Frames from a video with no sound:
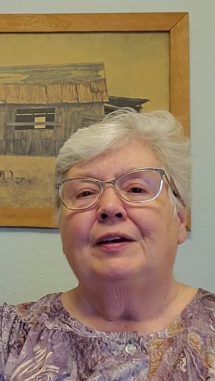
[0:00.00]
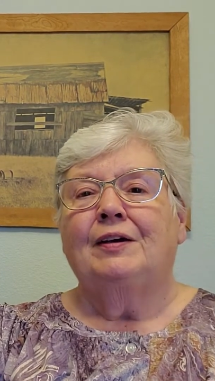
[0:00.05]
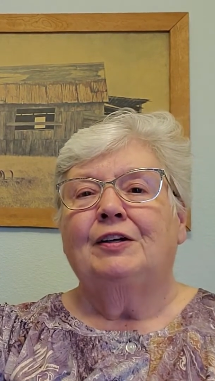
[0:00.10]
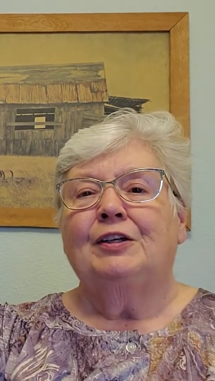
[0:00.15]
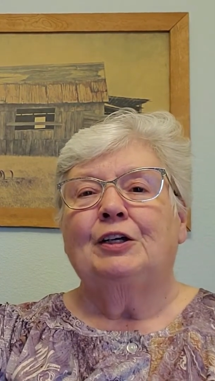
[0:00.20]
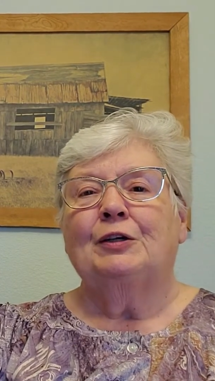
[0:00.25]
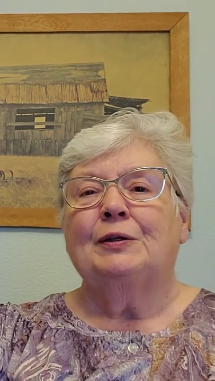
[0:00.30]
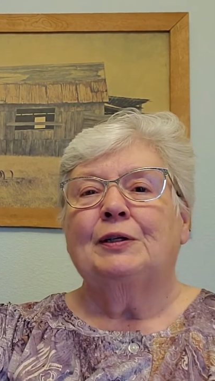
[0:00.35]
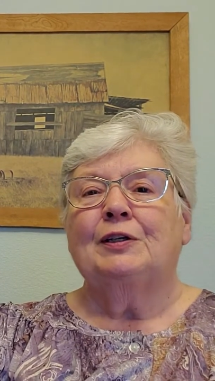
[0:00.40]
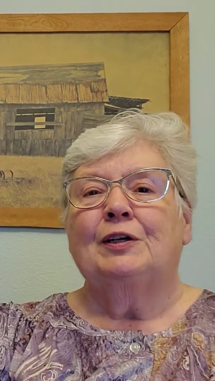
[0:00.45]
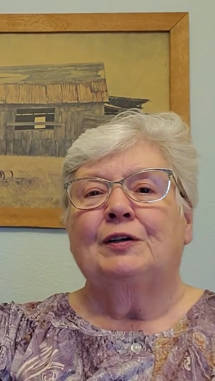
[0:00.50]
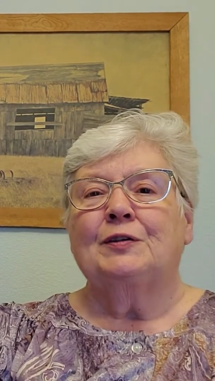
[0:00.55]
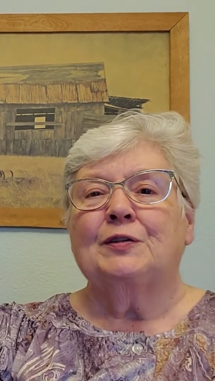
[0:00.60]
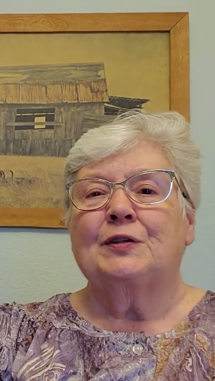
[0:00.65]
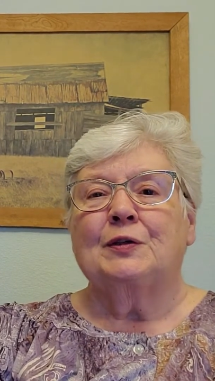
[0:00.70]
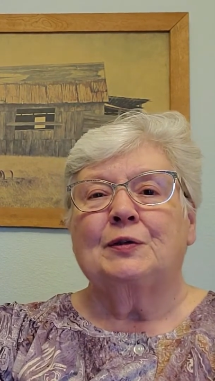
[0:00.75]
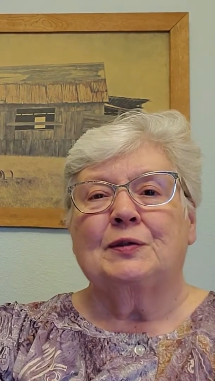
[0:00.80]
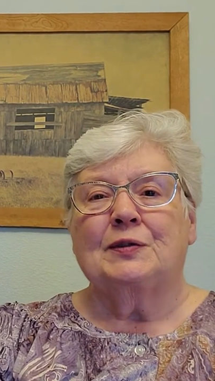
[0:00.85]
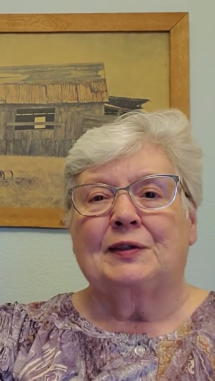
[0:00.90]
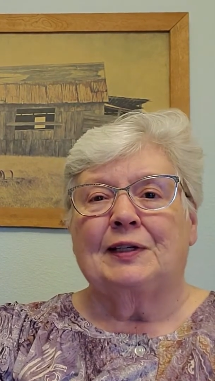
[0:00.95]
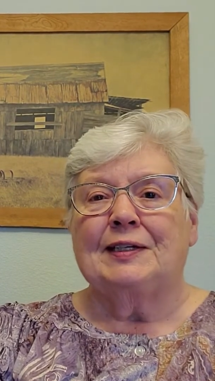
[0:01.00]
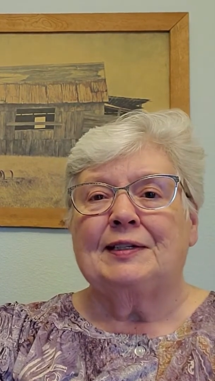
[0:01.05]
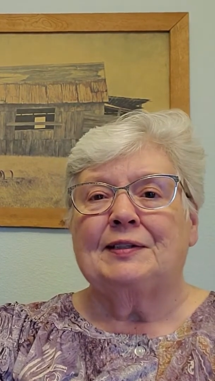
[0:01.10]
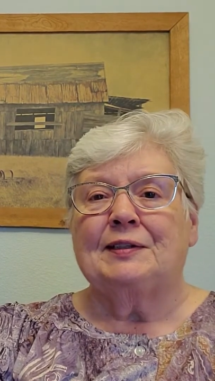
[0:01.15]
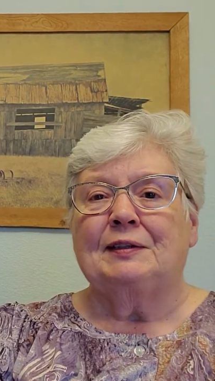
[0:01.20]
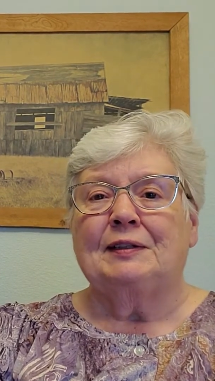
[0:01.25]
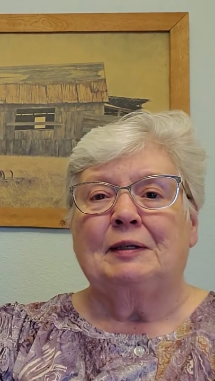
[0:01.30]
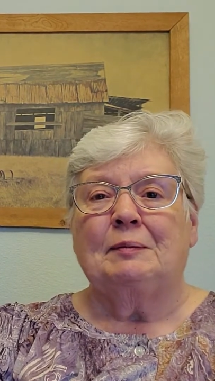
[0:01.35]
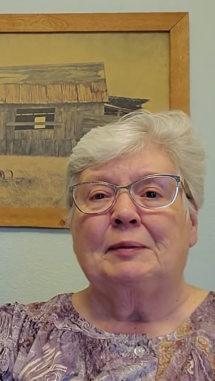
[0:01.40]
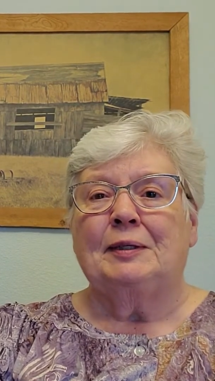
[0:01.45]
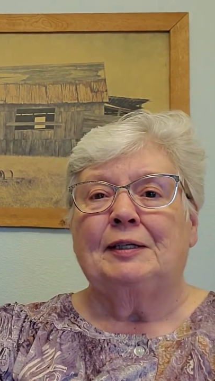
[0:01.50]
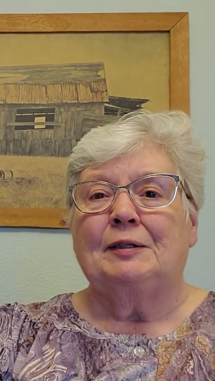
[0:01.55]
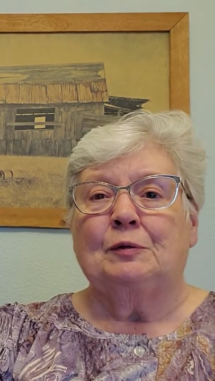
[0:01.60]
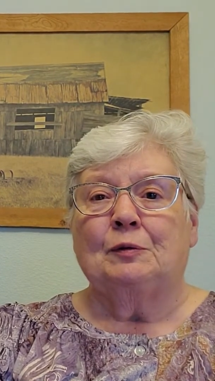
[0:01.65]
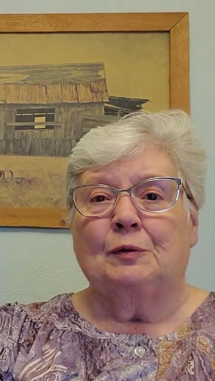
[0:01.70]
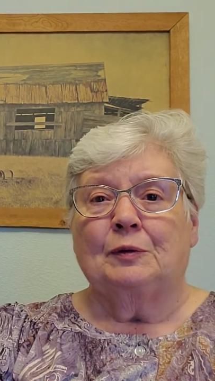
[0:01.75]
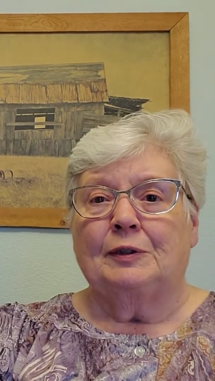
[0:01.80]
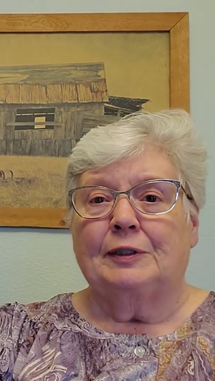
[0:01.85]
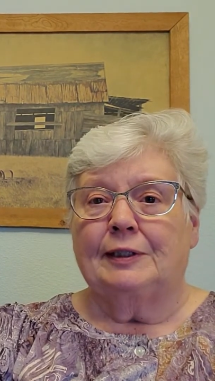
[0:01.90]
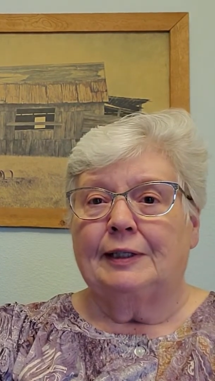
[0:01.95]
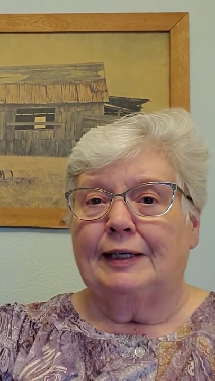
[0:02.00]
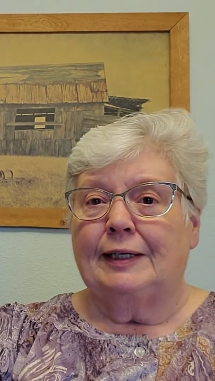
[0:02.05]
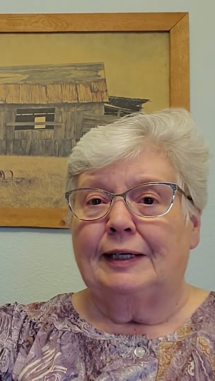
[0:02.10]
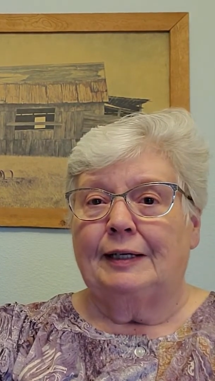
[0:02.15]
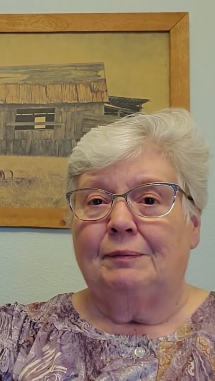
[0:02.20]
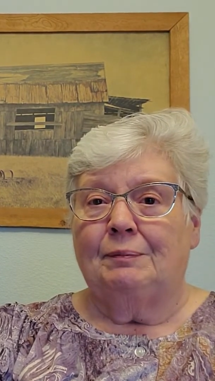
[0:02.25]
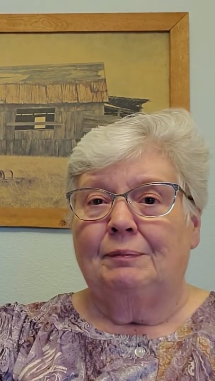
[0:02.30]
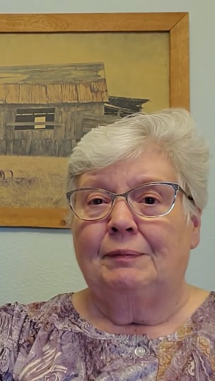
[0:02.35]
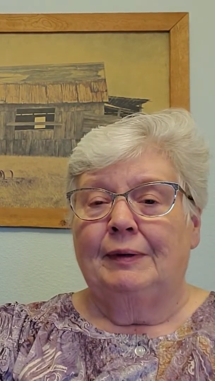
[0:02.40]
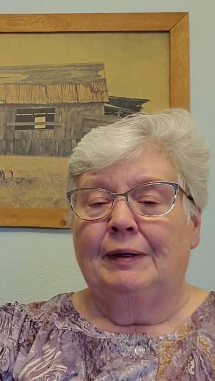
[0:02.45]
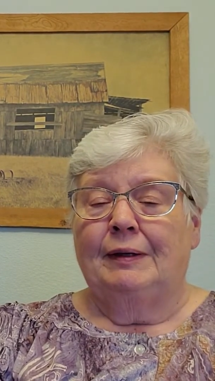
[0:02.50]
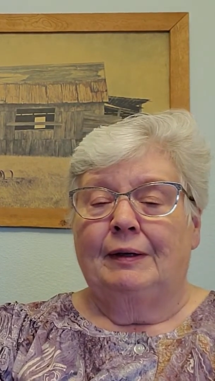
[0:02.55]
You can also slice a lemon or an